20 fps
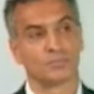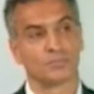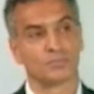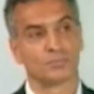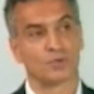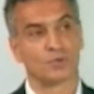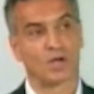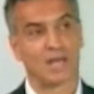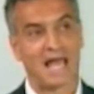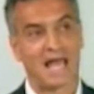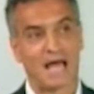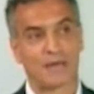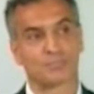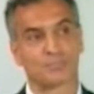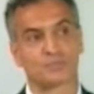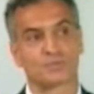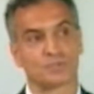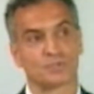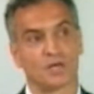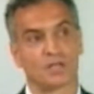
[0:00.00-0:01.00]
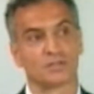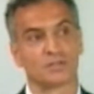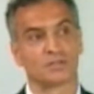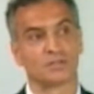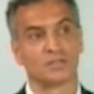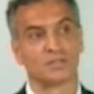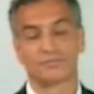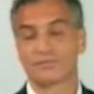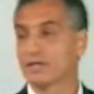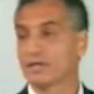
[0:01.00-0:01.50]
collapse under
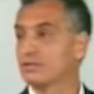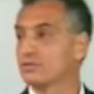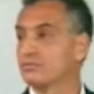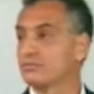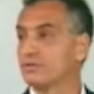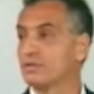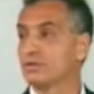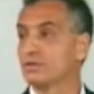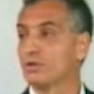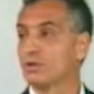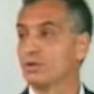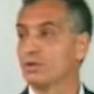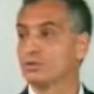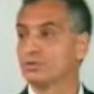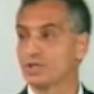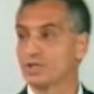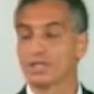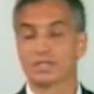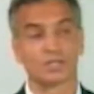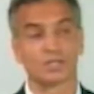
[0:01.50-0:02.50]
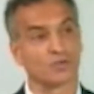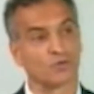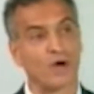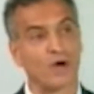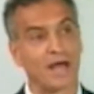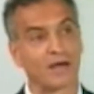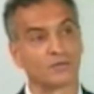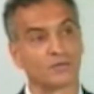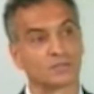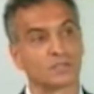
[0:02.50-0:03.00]
the effect of the shaking
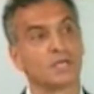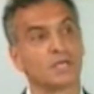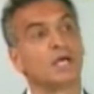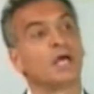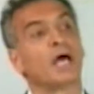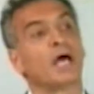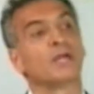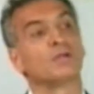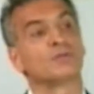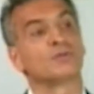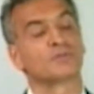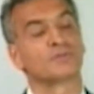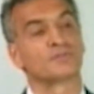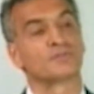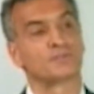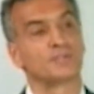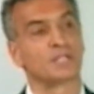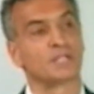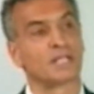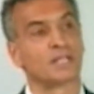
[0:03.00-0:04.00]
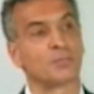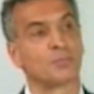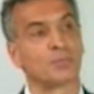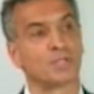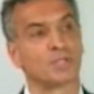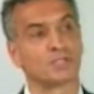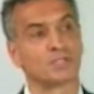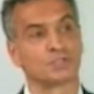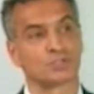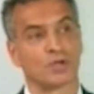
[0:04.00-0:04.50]
ground. And you can see that the
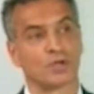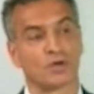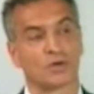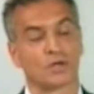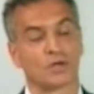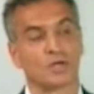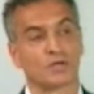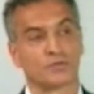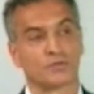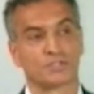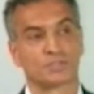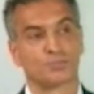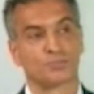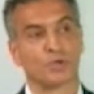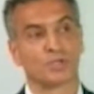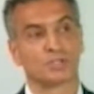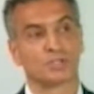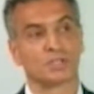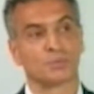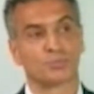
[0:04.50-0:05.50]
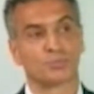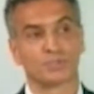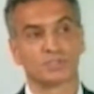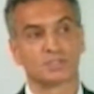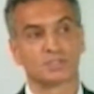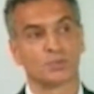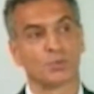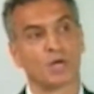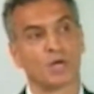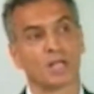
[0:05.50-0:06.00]
buildings are responding
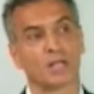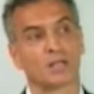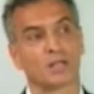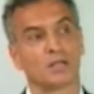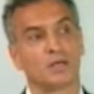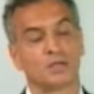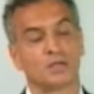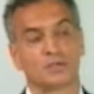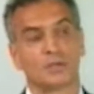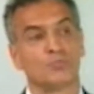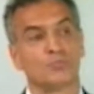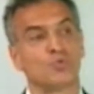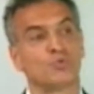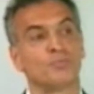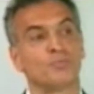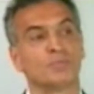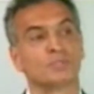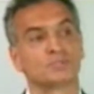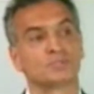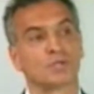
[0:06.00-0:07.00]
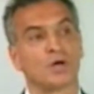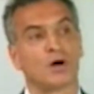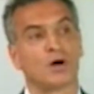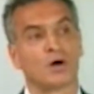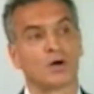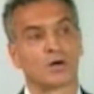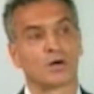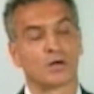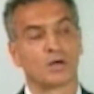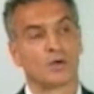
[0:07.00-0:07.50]
pretty well. The movements
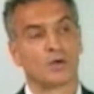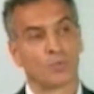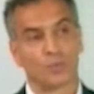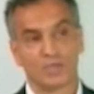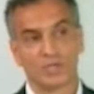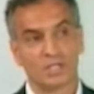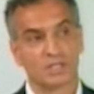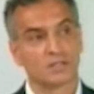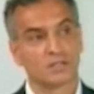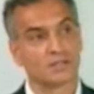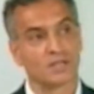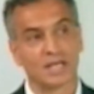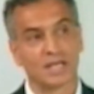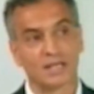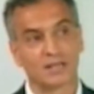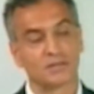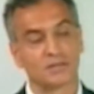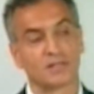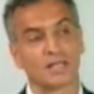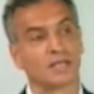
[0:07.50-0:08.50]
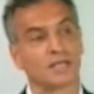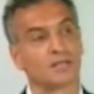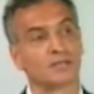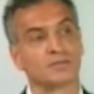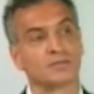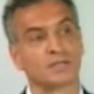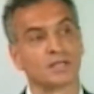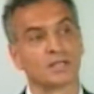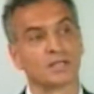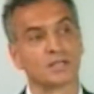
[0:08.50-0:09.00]
are within the
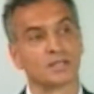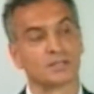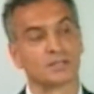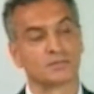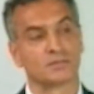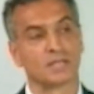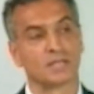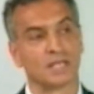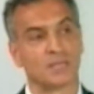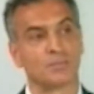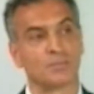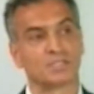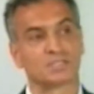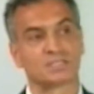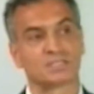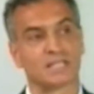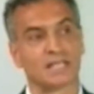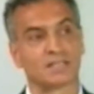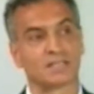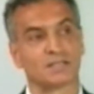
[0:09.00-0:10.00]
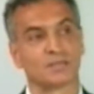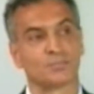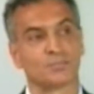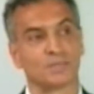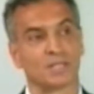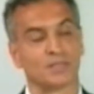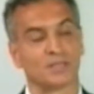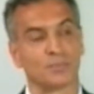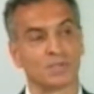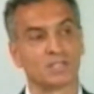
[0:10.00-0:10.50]
limits that
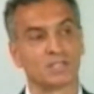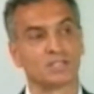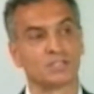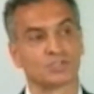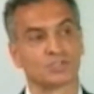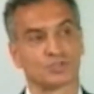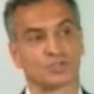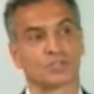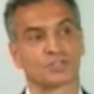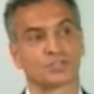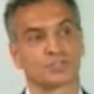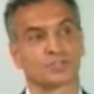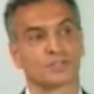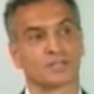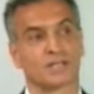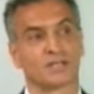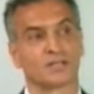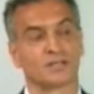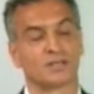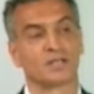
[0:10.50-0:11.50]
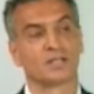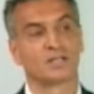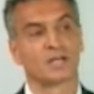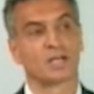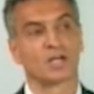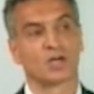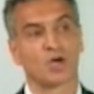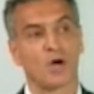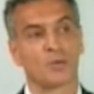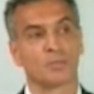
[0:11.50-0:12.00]
the building structure can
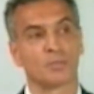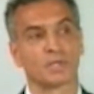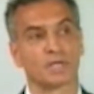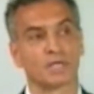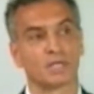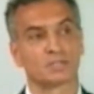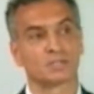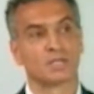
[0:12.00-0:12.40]
accommodate,